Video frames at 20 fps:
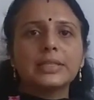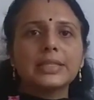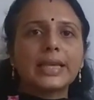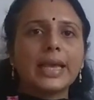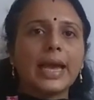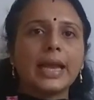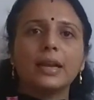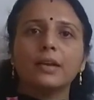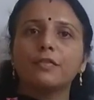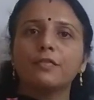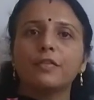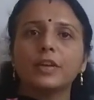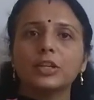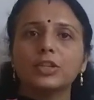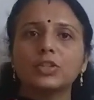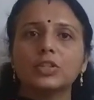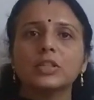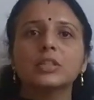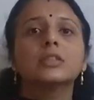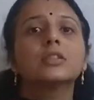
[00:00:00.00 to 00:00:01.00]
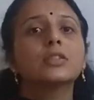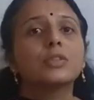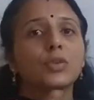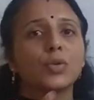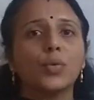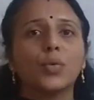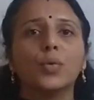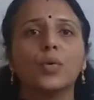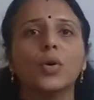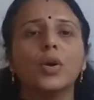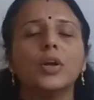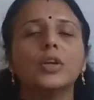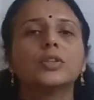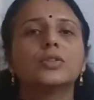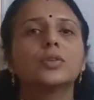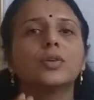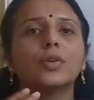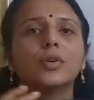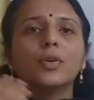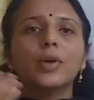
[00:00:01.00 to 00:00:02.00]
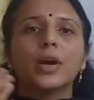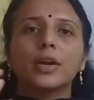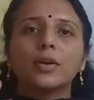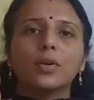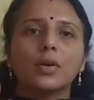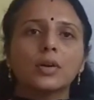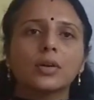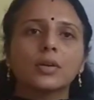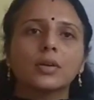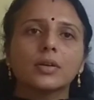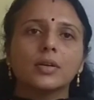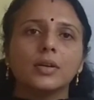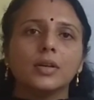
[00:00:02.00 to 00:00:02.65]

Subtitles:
scanf functions? No. So you are not.